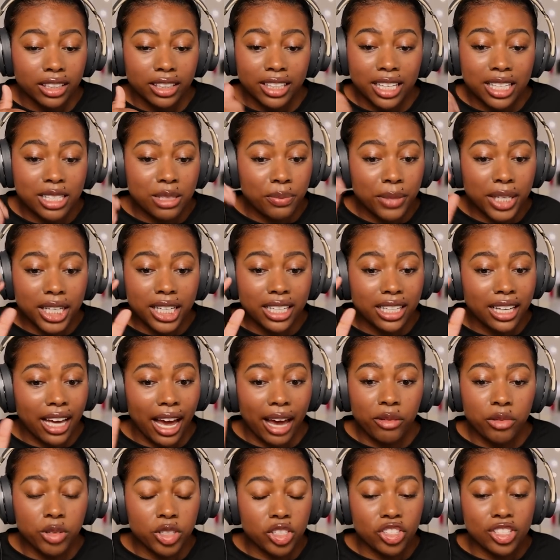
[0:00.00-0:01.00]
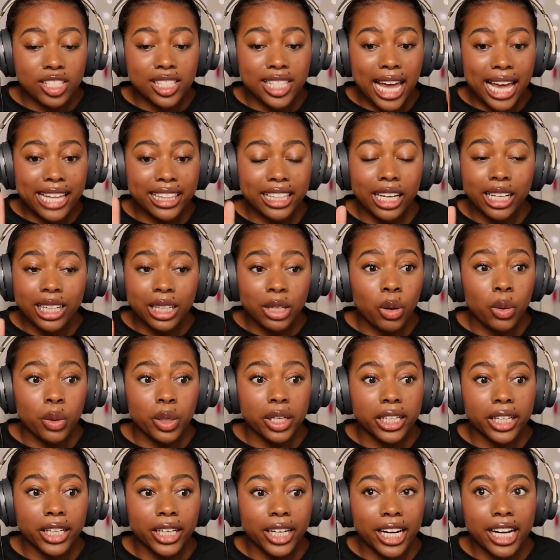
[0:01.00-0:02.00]
Because me, I would just sat in that
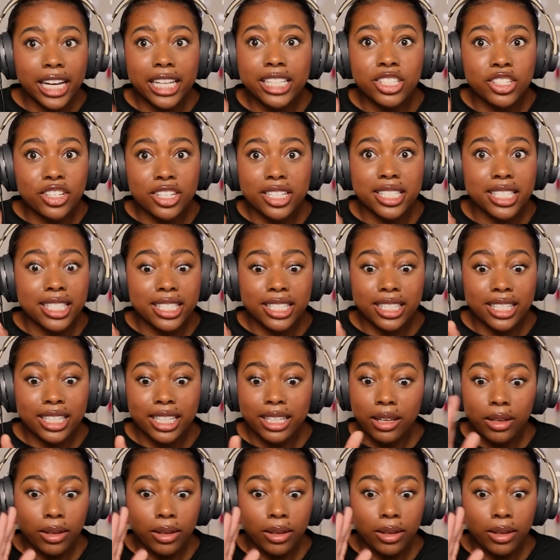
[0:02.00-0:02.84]
corner and just